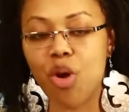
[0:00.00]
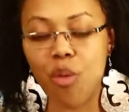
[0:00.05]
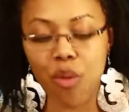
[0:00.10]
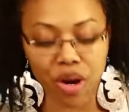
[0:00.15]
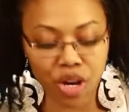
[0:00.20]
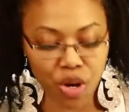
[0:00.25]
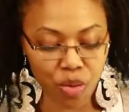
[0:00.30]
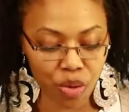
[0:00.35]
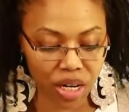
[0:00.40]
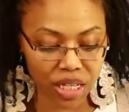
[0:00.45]
on where
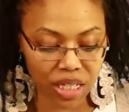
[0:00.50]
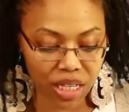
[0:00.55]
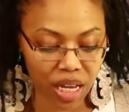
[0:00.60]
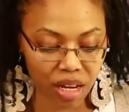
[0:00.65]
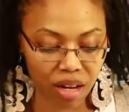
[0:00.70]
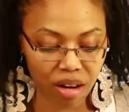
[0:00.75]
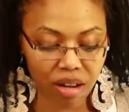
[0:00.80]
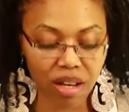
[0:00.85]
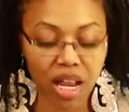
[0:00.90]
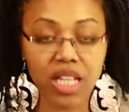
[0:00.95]
you want to
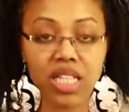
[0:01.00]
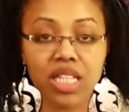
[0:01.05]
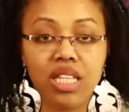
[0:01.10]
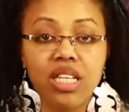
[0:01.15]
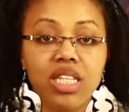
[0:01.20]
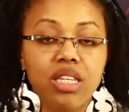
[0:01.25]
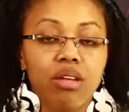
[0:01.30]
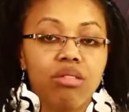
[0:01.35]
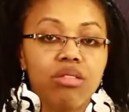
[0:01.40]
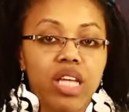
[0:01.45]
take your lesson.
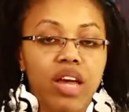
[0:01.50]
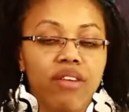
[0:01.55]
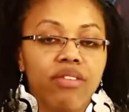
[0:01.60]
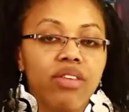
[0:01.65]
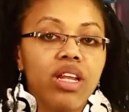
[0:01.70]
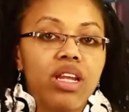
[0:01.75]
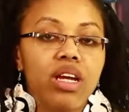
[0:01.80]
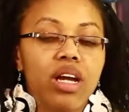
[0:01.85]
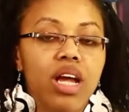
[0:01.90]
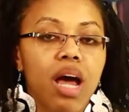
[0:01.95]
So
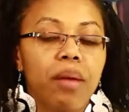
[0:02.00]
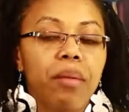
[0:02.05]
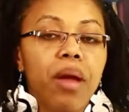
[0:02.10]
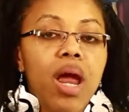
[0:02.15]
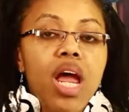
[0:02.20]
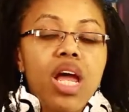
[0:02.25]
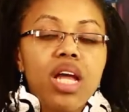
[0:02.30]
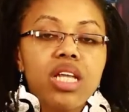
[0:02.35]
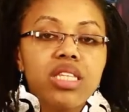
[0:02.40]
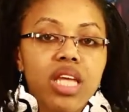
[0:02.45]
definitely look up
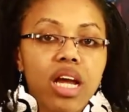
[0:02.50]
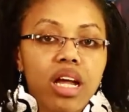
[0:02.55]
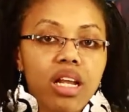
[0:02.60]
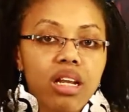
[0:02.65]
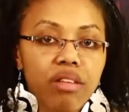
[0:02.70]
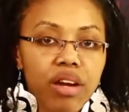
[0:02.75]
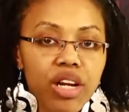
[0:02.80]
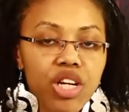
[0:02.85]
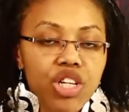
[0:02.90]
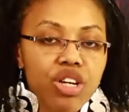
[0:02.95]

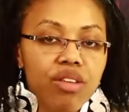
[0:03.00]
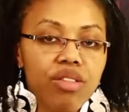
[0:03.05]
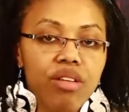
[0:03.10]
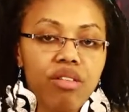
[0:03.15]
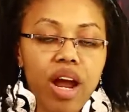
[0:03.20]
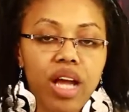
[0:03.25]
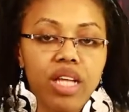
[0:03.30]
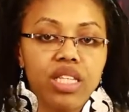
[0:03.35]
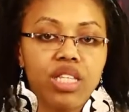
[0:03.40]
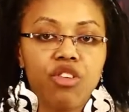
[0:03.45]
Declaration of the
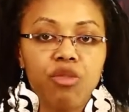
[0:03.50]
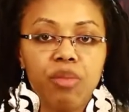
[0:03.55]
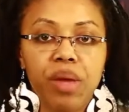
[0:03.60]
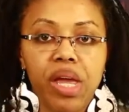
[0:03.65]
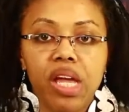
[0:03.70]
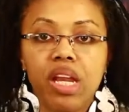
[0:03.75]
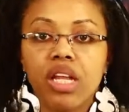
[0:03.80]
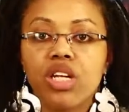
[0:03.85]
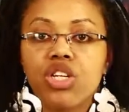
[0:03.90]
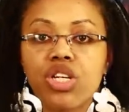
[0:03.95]
Rights of
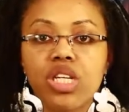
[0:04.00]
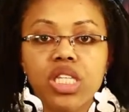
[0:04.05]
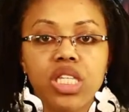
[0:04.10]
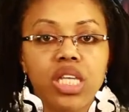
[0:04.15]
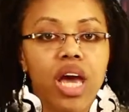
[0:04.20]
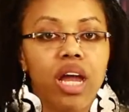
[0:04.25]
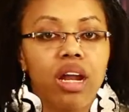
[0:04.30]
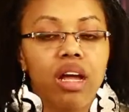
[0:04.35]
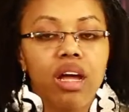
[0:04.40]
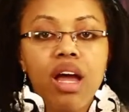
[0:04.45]
Man and just
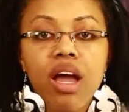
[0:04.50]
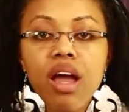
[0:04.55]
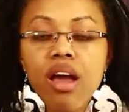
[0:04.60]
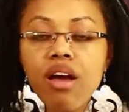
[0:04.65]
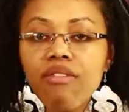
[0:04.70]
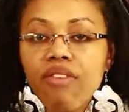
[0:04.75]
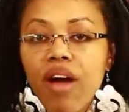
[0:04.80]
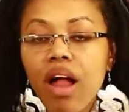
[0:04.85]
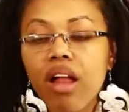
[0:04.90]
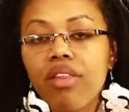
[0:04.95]
kind of
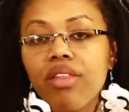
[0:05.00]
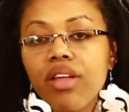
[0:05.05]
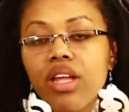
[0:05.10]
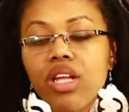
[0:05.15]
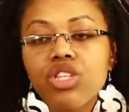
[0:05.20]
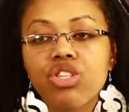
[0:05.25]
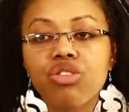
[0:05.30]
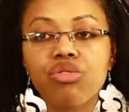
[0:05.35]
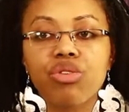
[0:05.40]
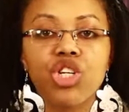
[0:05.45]
follow the
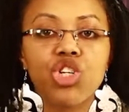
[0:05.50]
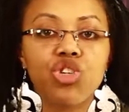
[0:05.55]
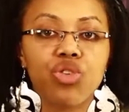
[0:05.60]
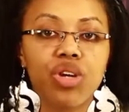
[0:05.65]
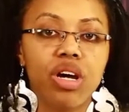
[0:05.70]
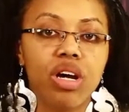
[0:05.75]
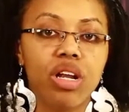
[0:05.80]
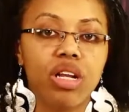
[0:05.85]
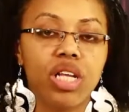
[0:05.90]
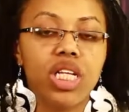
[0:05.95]
history
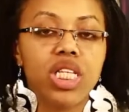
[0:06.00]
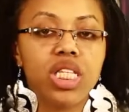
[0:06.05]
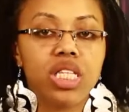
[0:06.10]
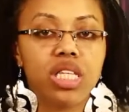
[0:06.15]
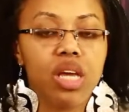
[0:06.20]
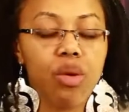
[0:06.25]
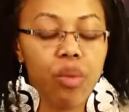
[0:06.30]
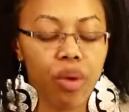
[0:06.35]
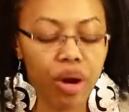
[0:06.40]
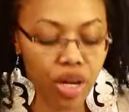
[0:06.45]
trail and
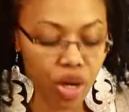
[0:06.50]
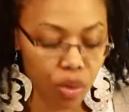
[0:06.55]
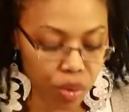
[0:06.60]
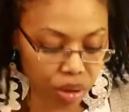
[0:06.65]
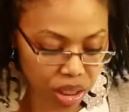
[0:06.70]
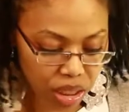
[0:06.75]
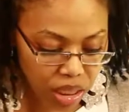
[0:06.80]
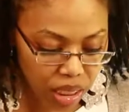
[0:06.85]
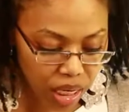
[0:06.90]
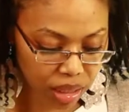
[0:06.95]
see where you want
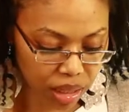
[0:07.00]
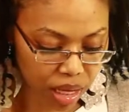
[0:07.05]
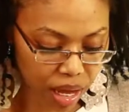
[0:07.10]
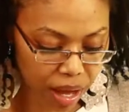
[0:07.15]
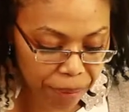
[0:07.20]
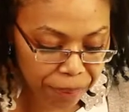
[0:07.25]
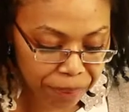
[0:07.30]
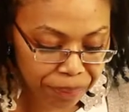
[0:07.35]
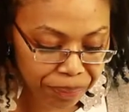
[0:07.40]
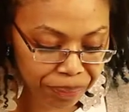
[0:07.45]
to take
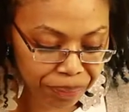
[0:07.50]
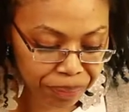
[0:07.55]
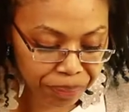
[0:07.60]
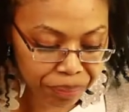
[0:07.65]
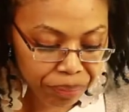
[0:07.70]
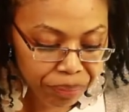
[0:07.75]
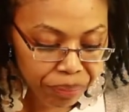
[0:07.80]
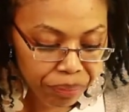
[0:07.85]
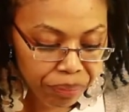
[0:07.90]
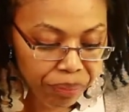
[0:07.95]
that.
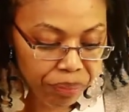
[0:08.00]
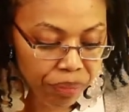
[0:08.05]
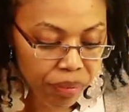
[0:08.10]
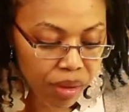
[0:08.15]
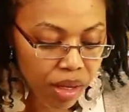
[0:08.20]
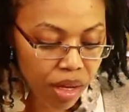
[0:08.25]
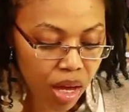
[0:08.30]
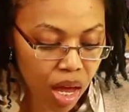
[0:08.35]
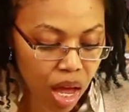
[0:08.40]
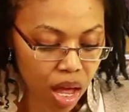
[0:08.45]

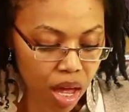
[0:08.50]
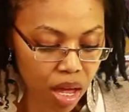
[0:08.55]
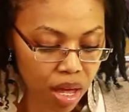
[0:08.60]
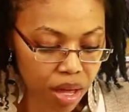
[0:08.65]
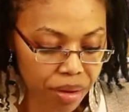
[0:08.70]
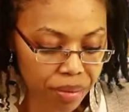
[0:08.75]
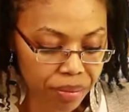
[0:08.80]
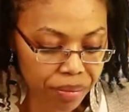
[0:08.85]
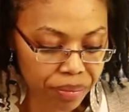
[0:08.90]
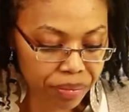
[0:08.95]

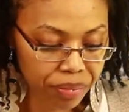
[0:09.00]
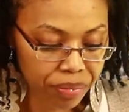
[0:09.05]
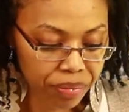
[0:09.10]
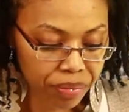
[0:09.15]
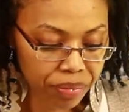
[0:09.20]
Um,